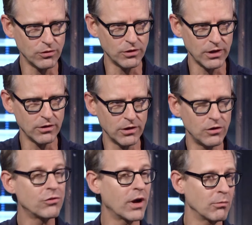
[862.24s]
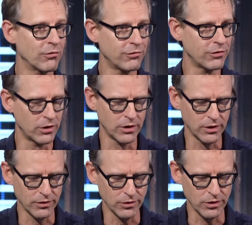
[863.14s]
in the time of
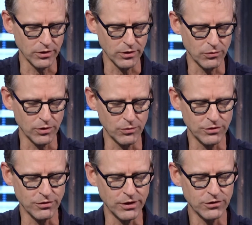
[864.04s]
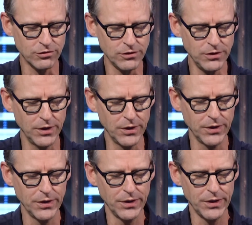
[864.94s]
Richard Nixon.
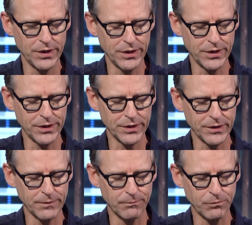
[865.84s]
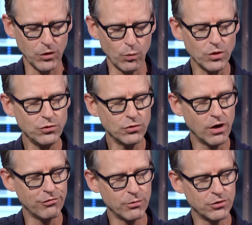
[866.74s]
What should
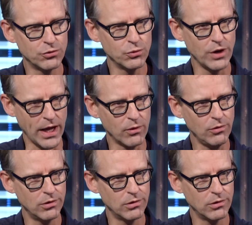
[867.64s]
governments do now,